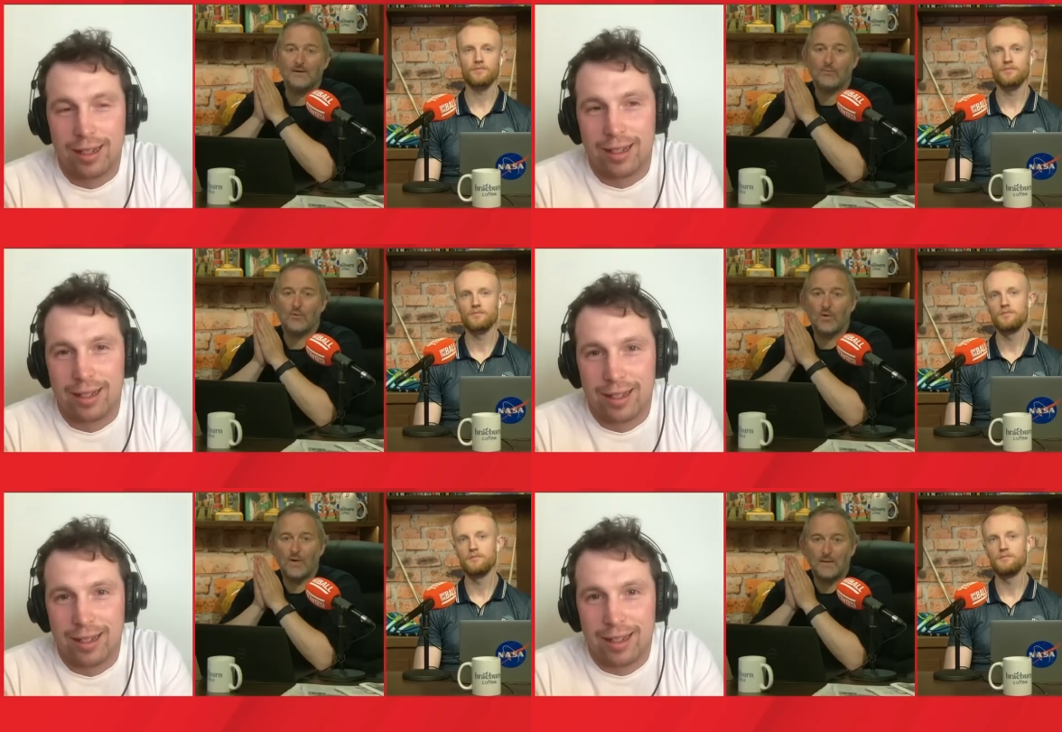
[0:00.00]
Speaker 1: or
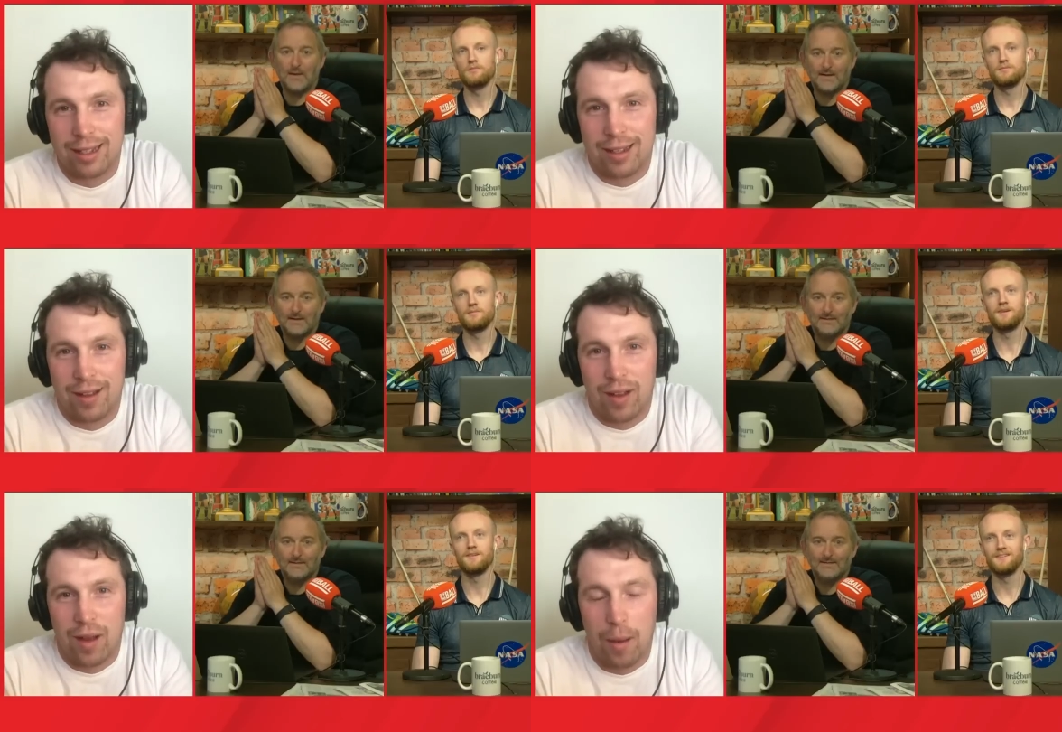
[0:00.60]

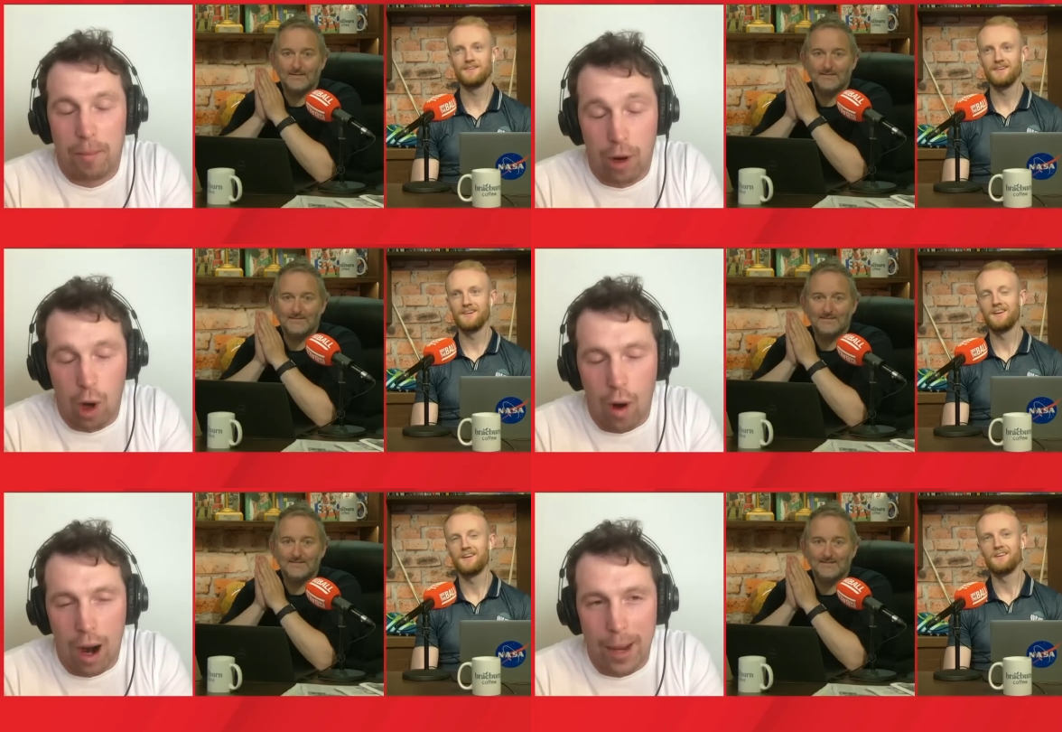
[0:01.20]
pro-Armagh?
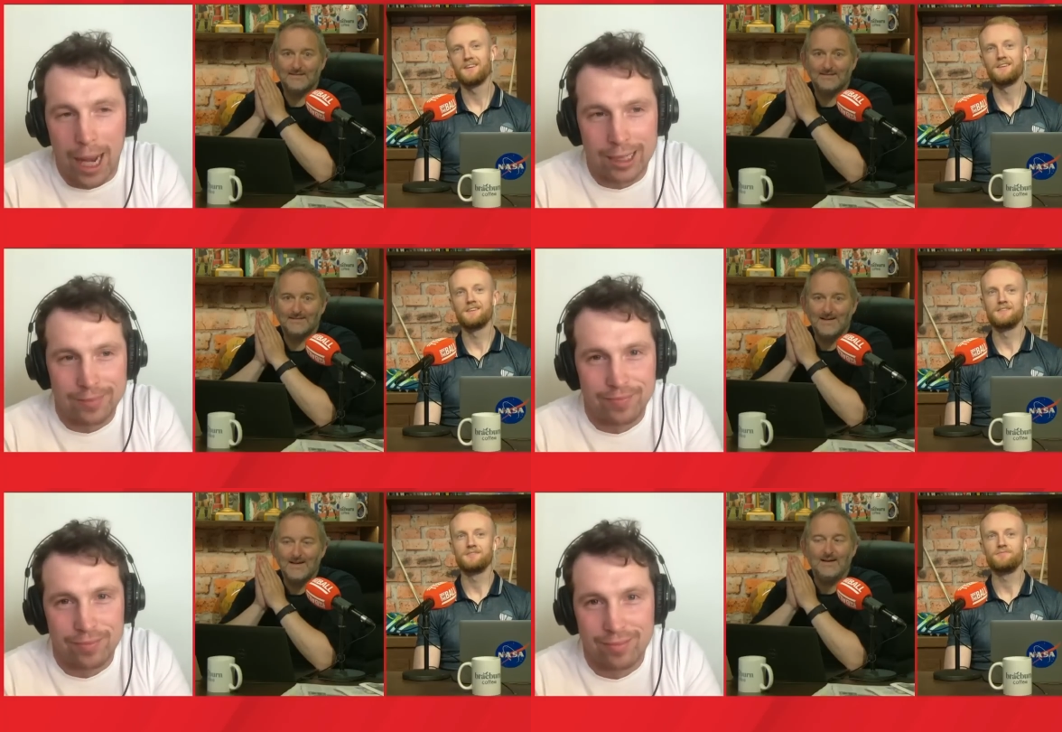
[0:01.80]

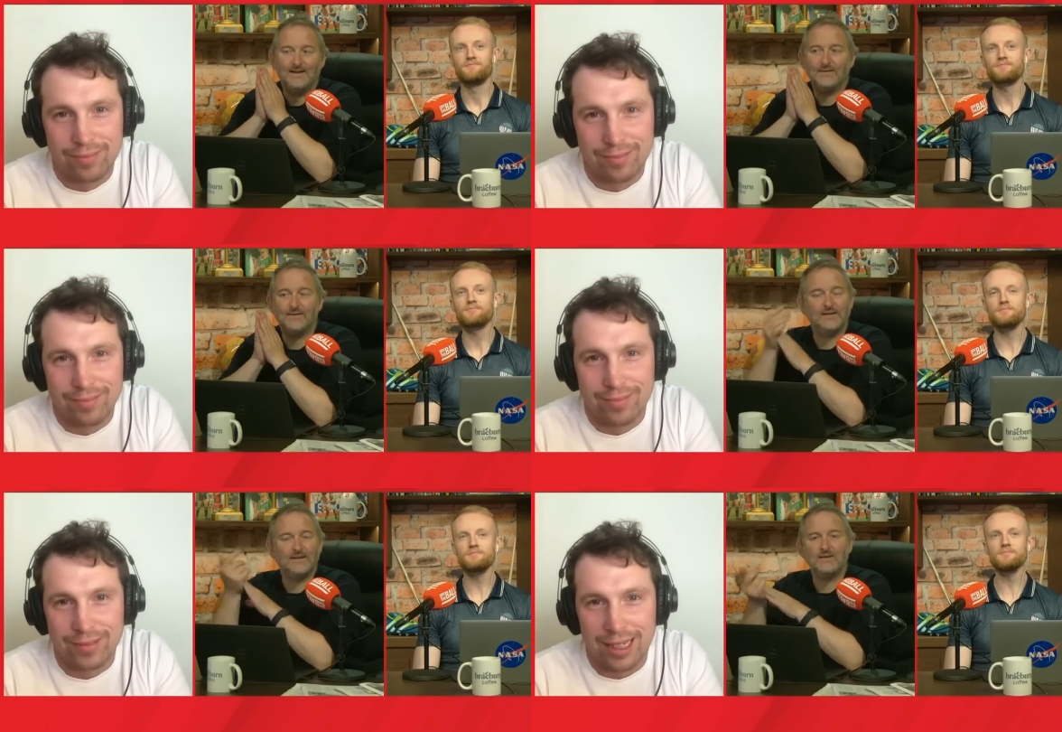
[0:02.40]
Pro-Armagh. Now,
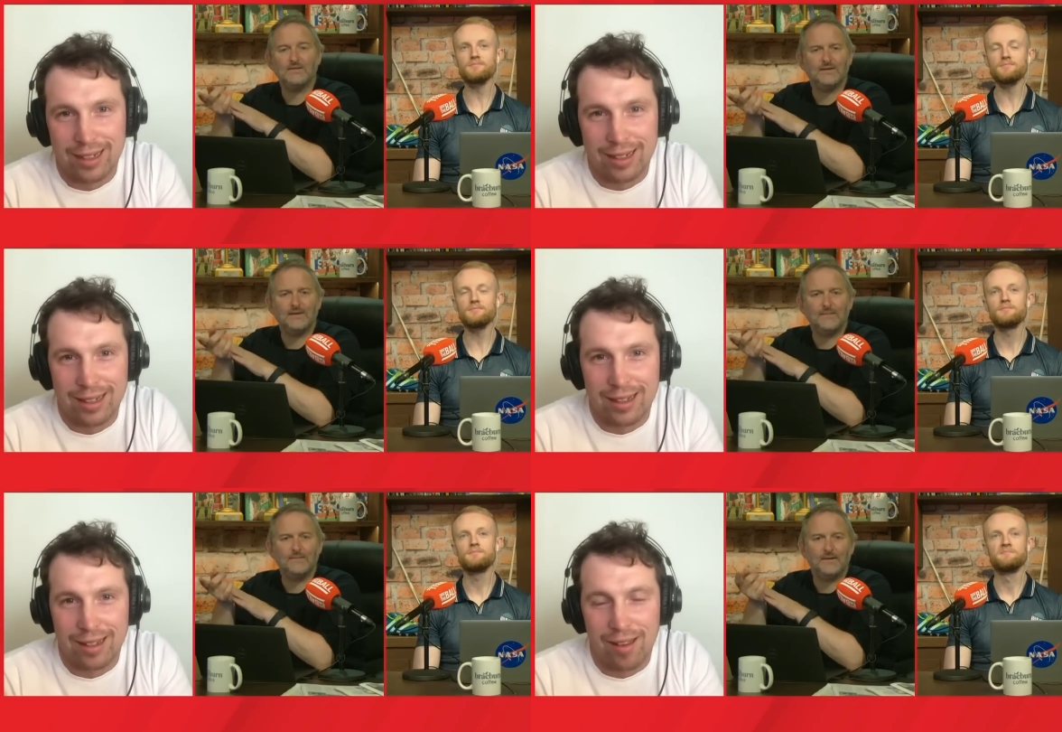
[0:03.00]
did they not?
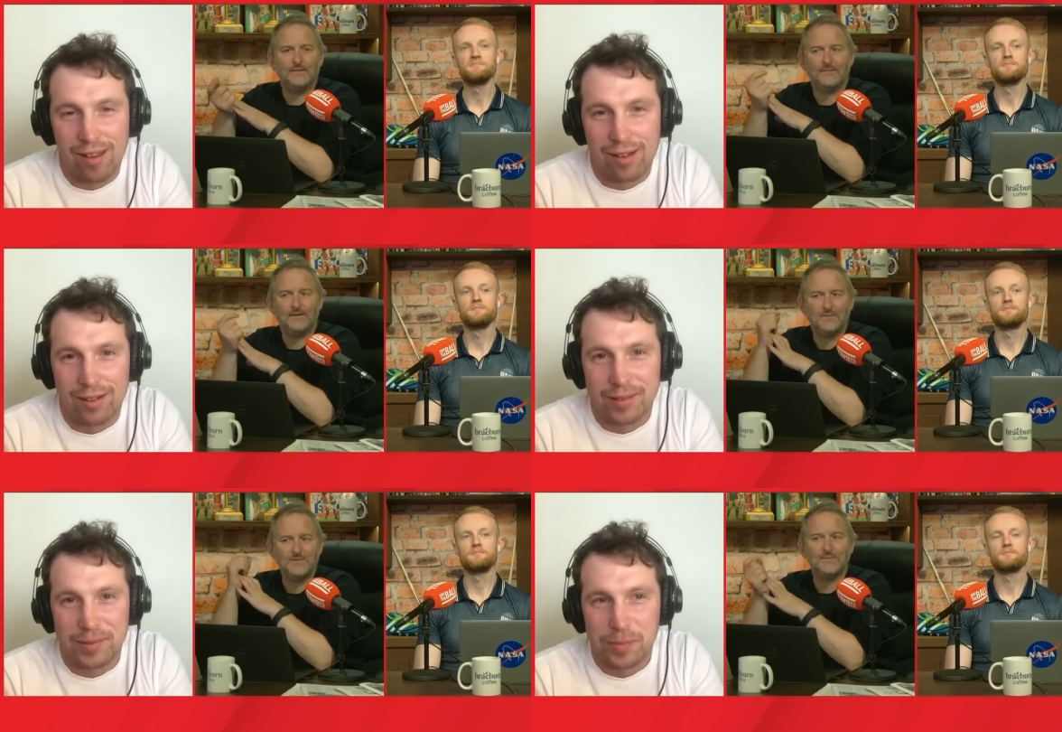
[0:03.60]
Um, I
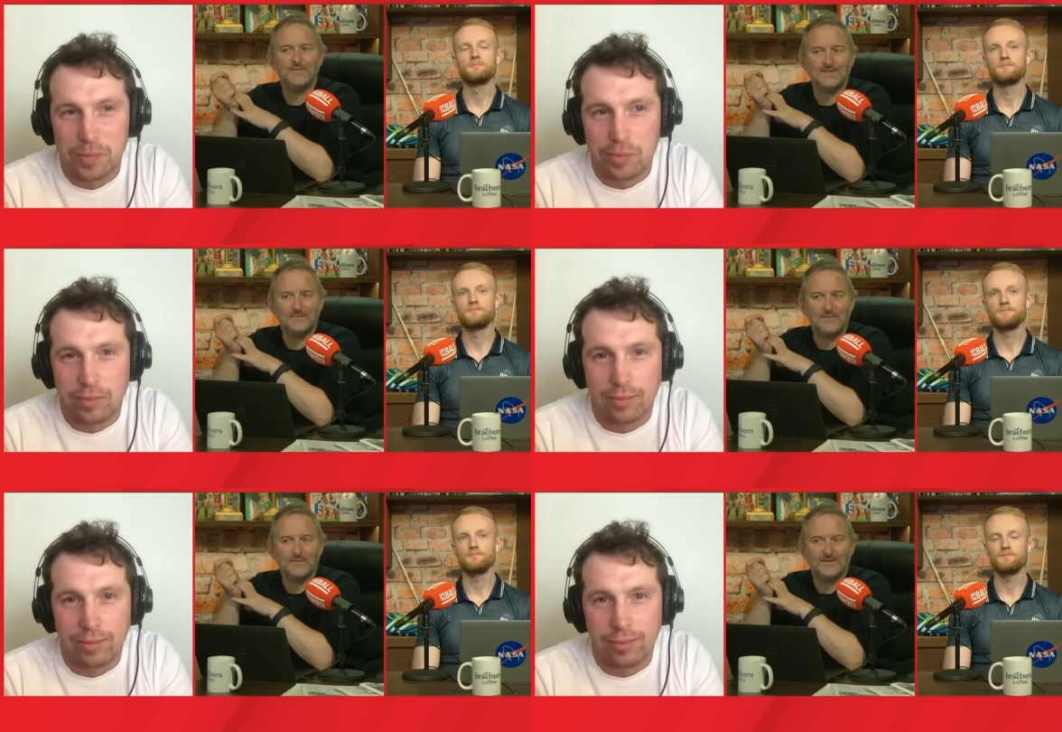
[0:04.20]
I must have missed
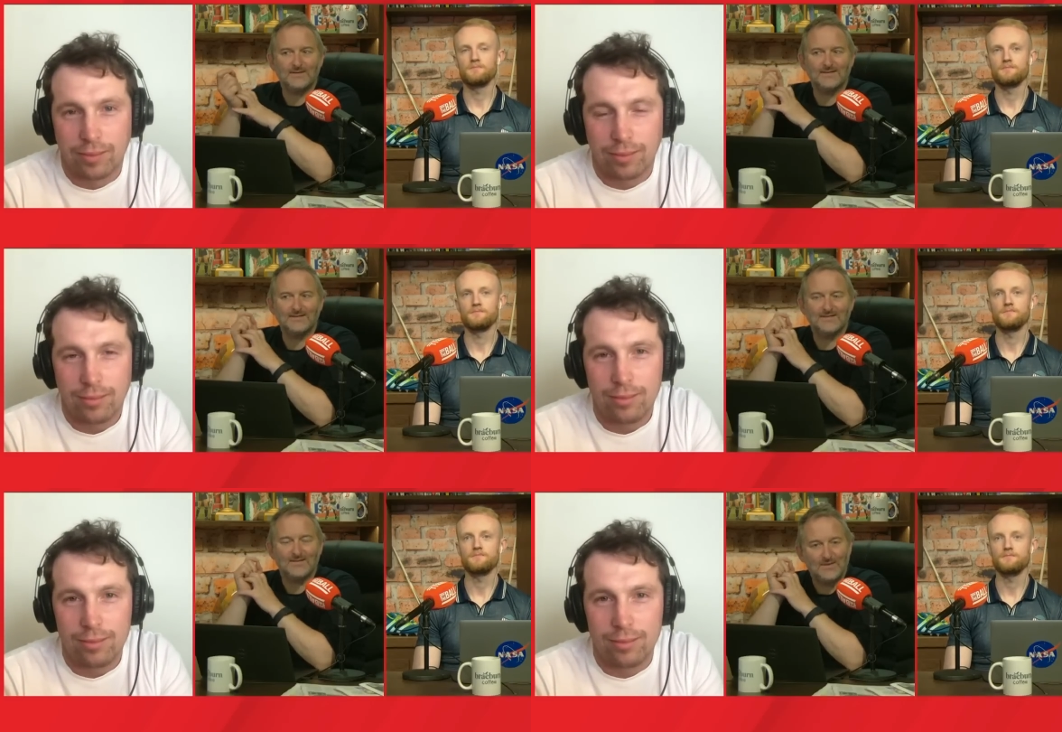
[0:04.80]
the bit where.
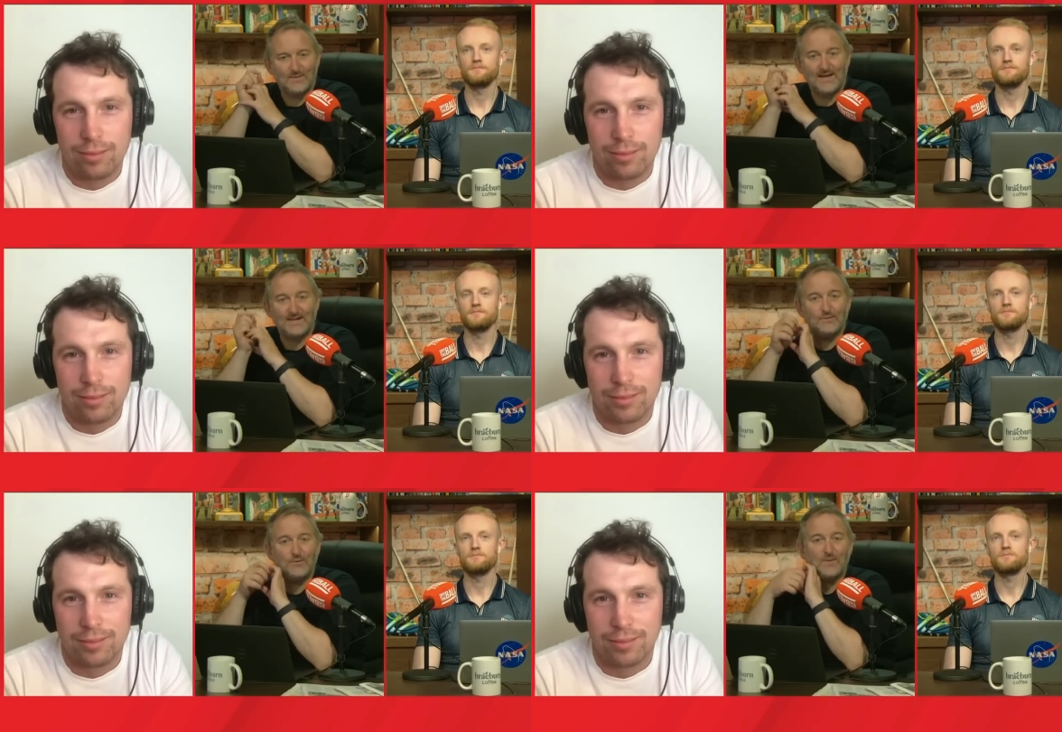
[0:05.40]
So at the
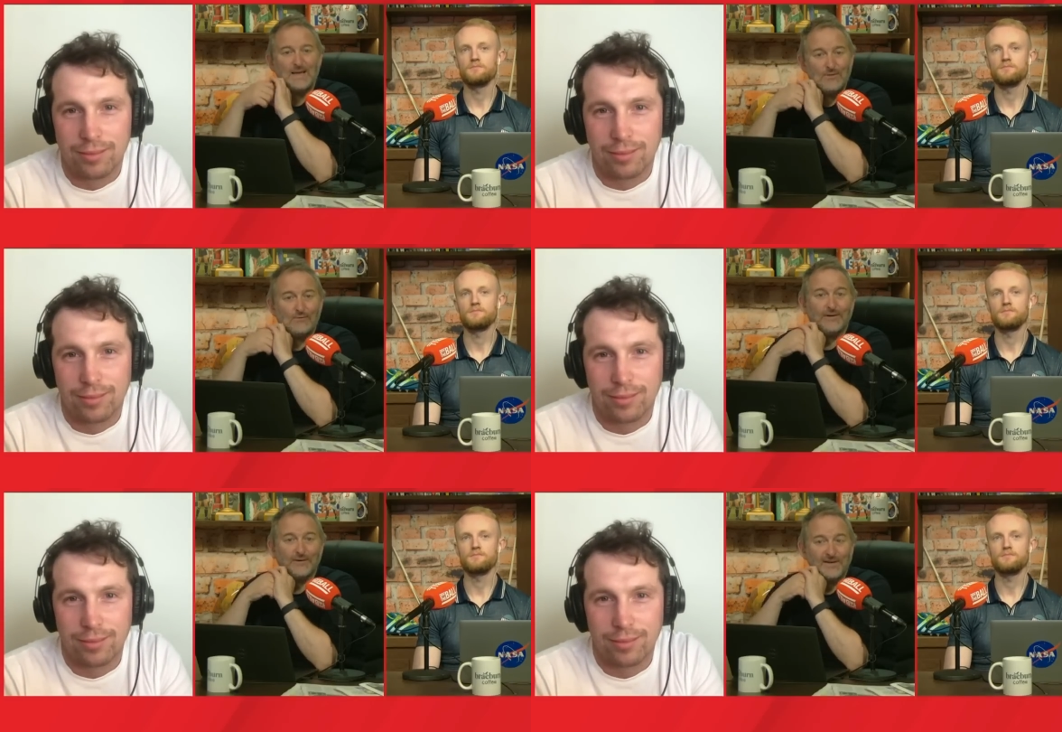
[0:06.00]
weekend they won
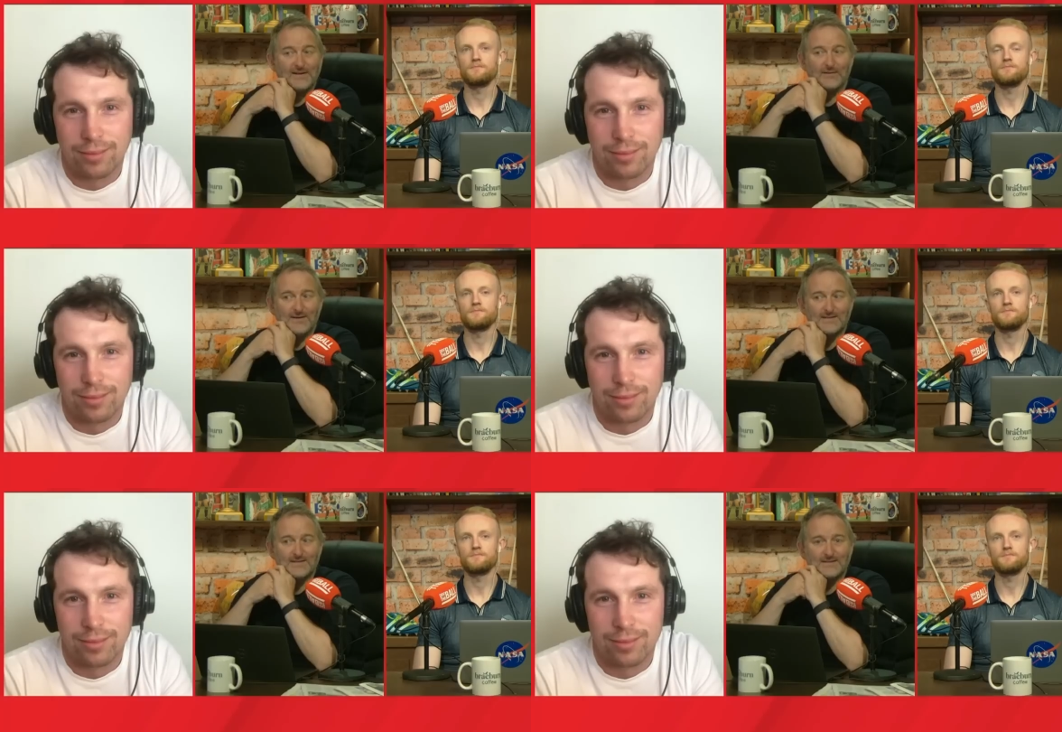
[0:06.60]
without Rhian O'Neill,
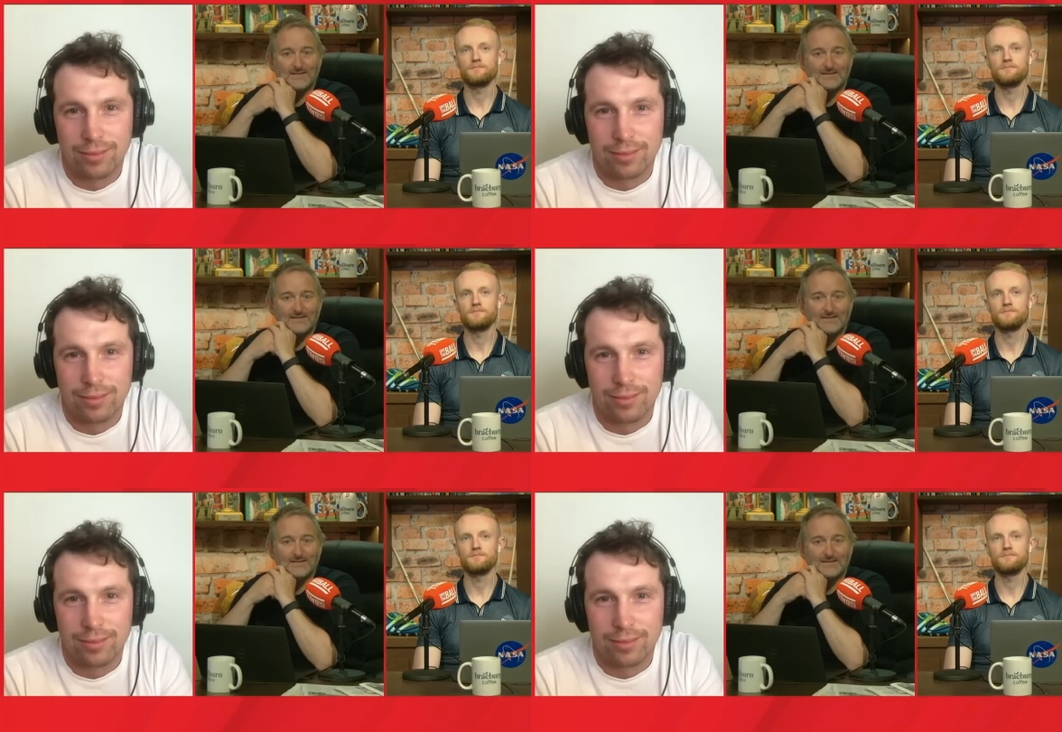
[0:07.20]
right?